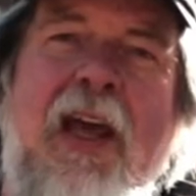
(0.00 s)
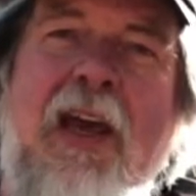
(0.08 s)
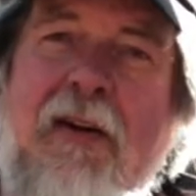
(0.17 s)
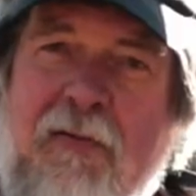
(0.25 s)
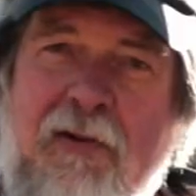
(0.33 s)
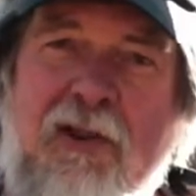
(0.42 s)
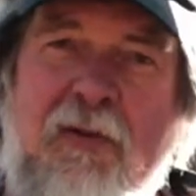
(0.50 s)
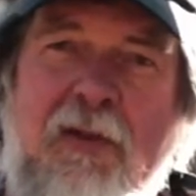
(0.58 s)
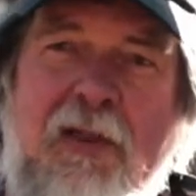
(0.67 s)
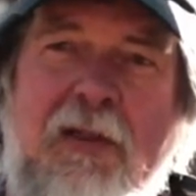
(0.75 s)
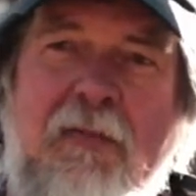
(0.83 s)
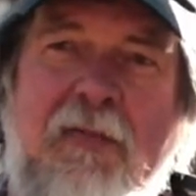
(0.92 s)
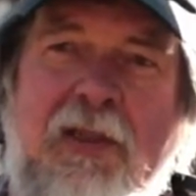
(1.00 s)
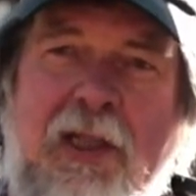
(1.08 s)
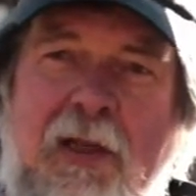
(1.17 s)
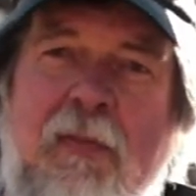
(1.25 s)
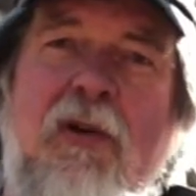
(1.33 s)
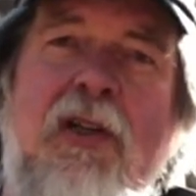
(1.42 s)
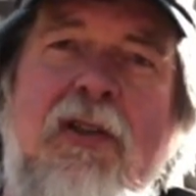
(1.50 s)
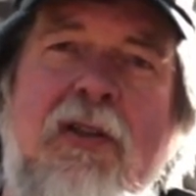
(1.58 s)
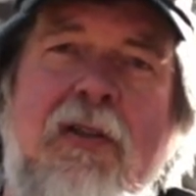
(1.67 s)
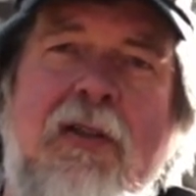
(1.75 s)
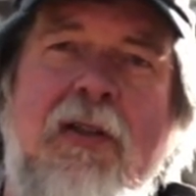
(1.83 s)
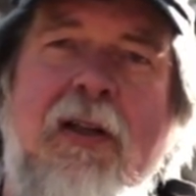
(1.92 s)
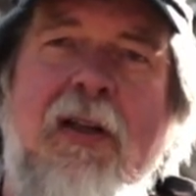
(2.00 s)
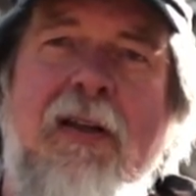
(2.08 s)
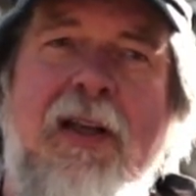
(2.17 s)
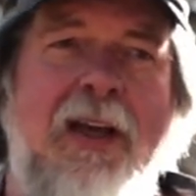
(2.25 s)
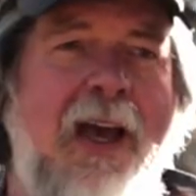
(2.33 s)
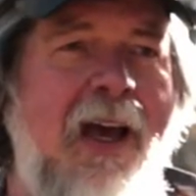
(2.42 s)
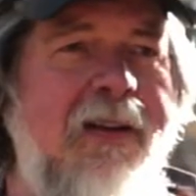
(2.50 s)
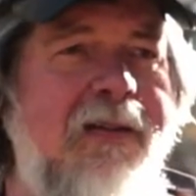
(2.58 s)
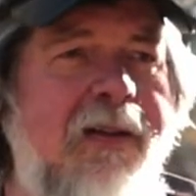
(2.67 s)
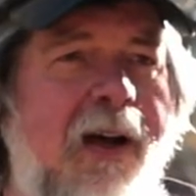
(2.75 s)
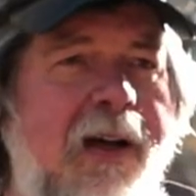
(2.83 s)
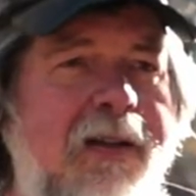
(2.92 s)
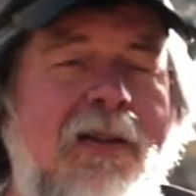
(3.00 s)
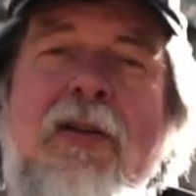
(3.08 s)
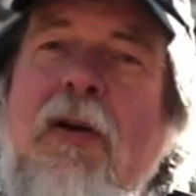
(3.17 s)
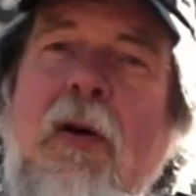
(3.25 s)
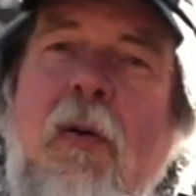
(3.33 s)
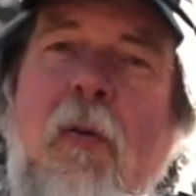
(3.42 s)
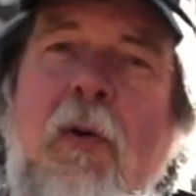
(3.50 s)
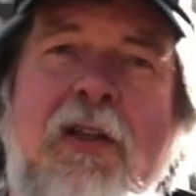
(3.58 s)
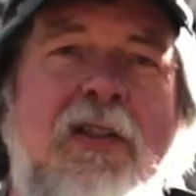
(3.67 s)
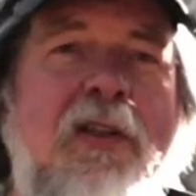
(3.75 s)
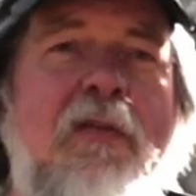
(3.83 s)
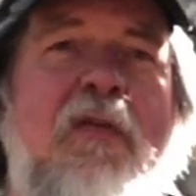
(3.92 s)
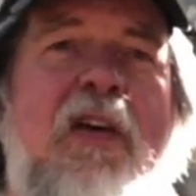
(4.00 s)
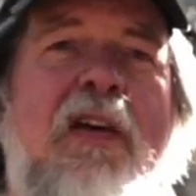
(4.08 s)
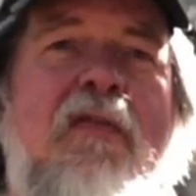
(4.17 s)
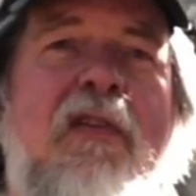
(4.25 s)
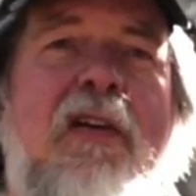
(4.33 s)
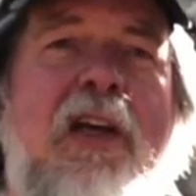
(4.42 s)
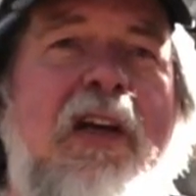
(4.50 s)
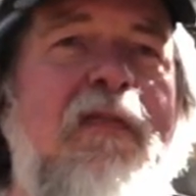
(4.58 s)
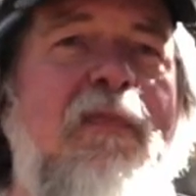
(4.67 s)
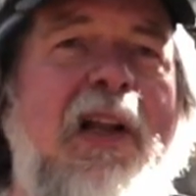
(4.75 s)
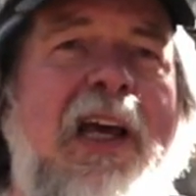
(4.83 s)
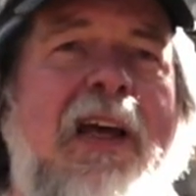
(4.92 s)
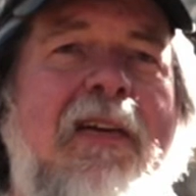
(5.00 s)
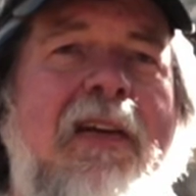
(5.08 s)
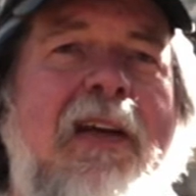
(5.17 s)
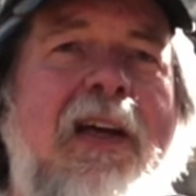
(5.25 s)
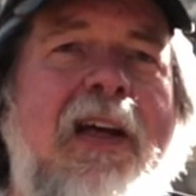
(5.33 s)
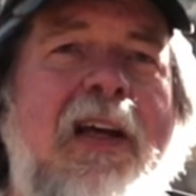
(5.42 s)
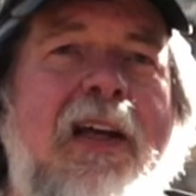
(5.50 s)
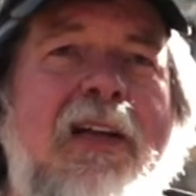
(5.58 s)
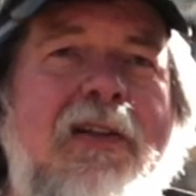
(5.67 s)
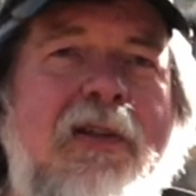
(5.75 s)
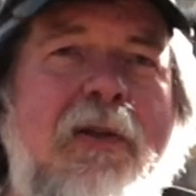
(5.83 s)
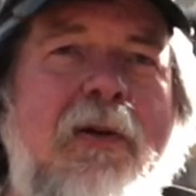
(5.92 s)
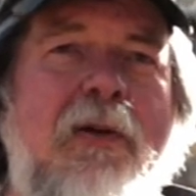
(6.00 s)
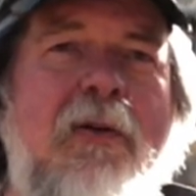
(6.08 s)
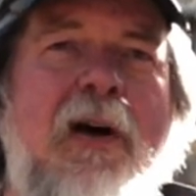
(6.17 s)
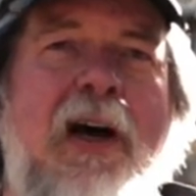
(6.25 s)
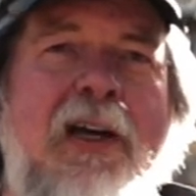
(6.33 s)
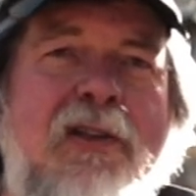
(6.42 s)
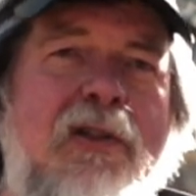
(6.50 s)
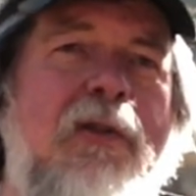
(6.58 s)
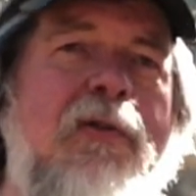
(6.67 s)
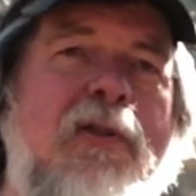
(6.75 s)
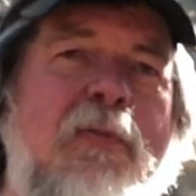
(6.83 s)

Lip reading: anniversary celebrations, they asked us, what's your favorite native plant? So I chose